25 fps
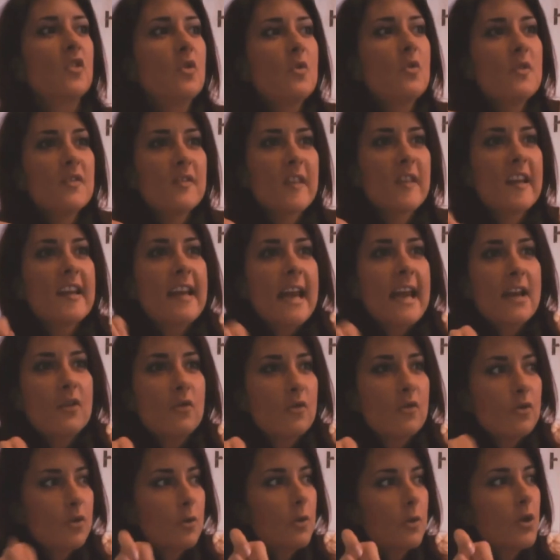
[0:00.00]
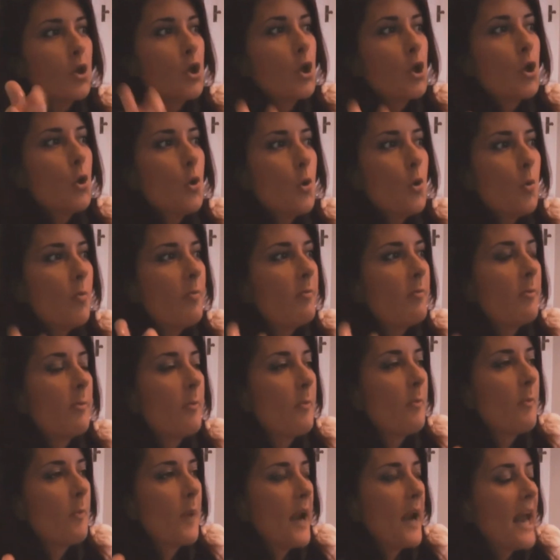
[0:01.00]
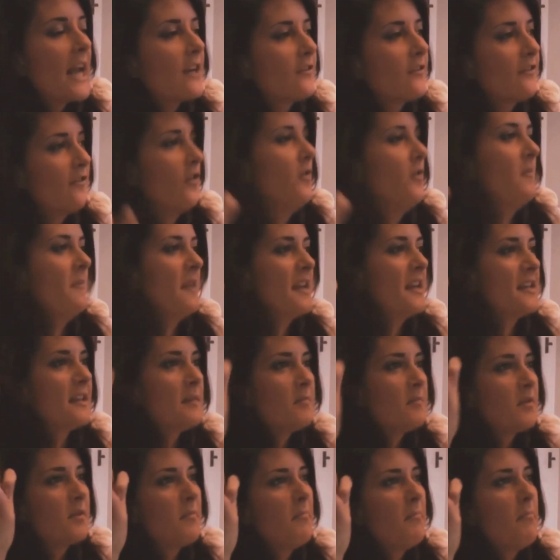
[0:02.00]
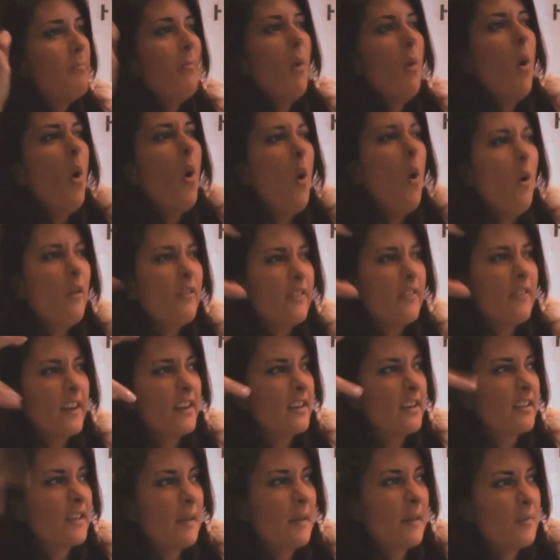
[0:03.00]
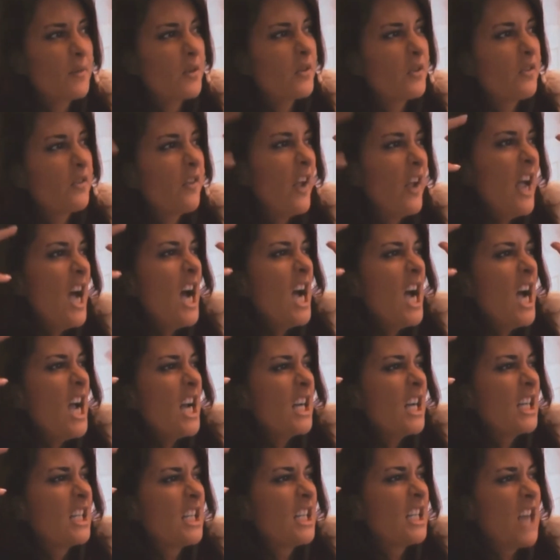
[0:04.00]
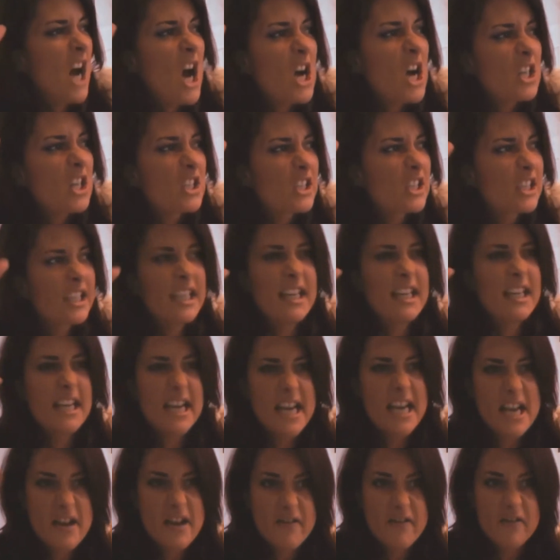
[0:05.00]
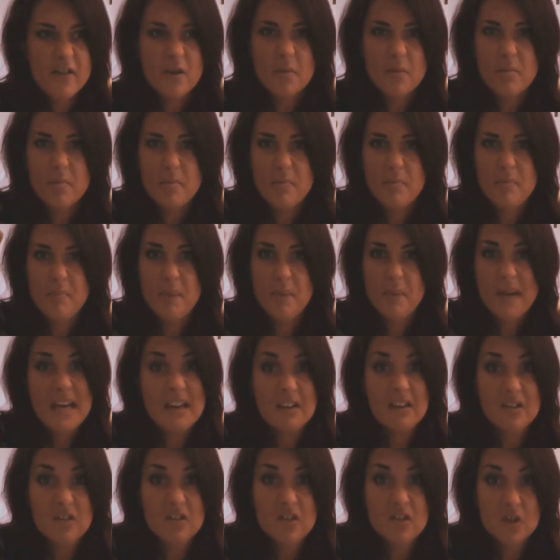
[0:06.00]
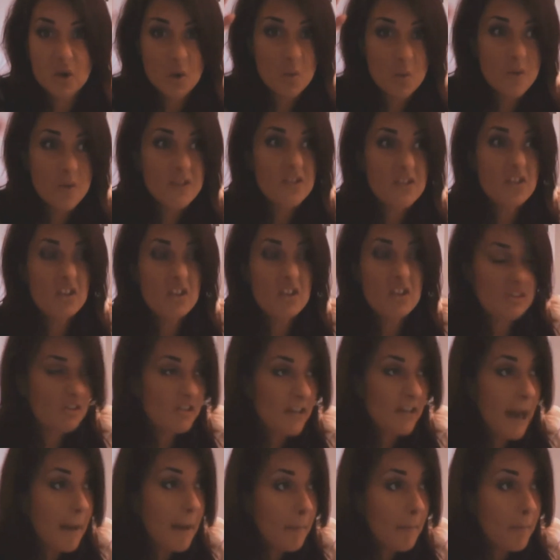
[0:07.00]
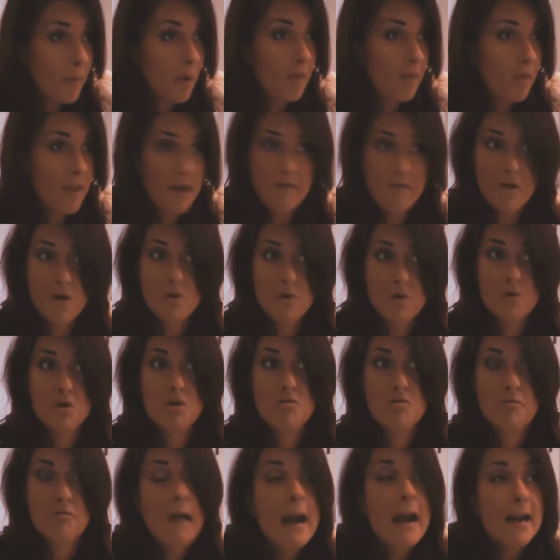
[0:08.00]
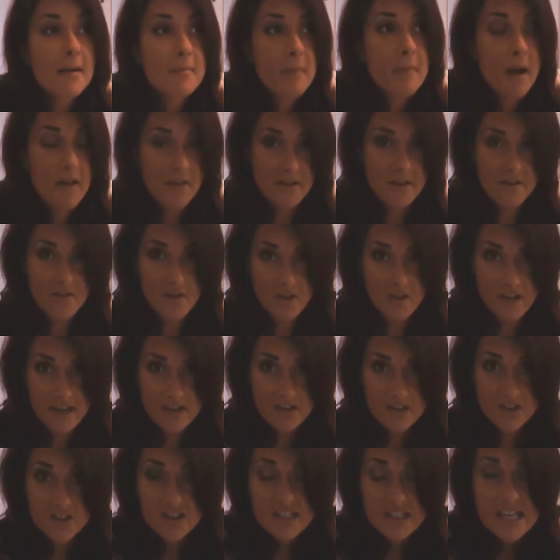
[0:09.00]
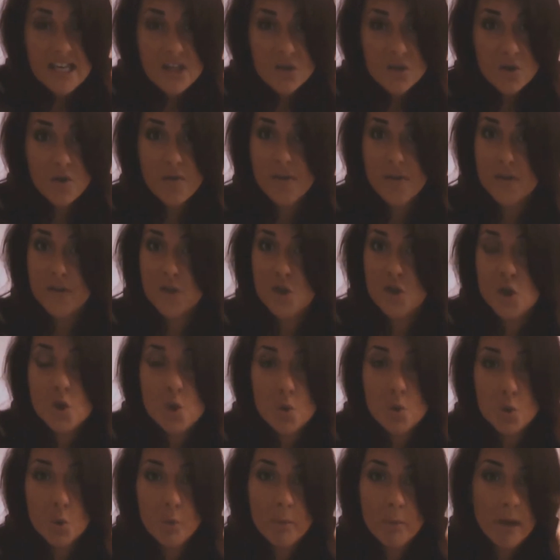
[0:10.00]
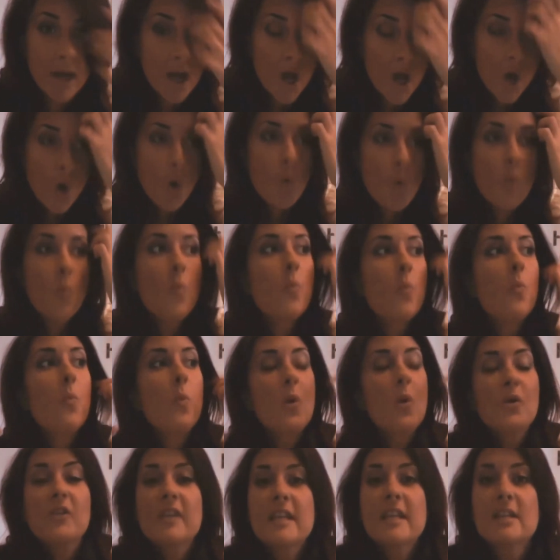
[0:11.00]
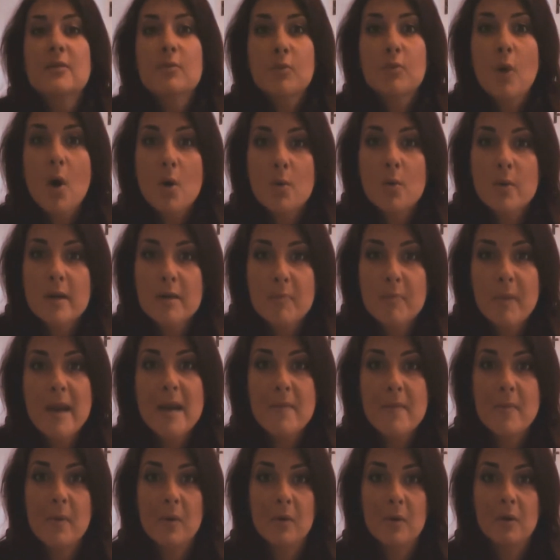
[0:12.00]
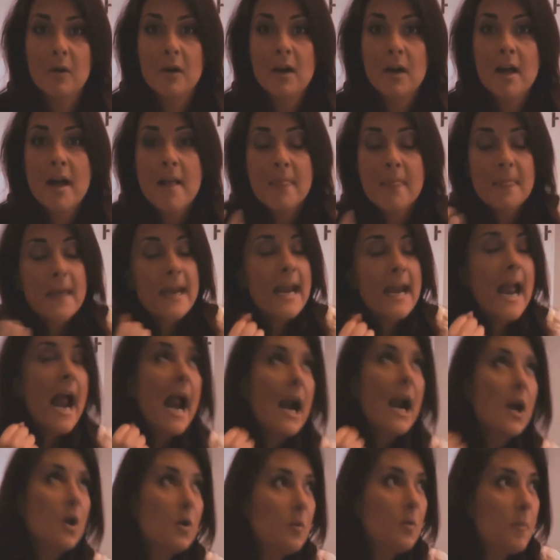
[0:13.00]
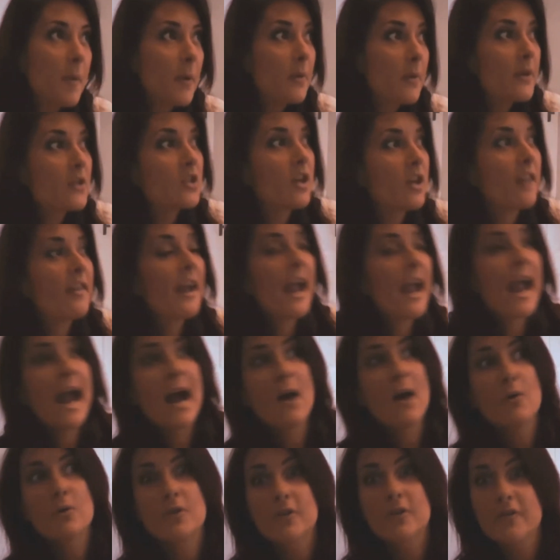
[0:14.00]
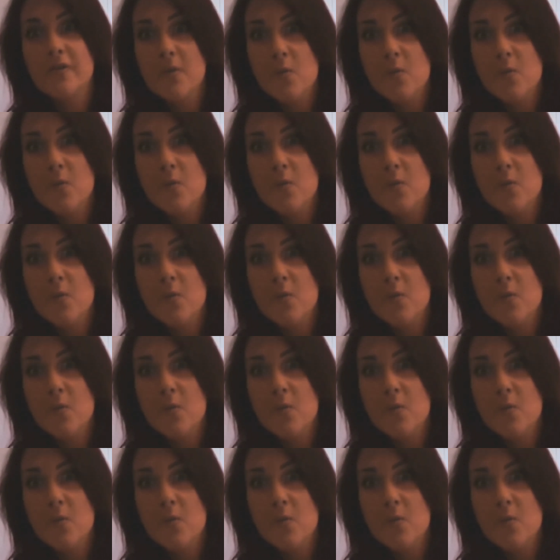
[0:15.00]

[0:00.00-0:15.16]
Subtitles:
as they get onto a tube platform, they seem to morph into some sort of ghastly evil beast who would stamp on their own grandmother to get a seat on the tube. What is wrong with people? They elbow each other out of the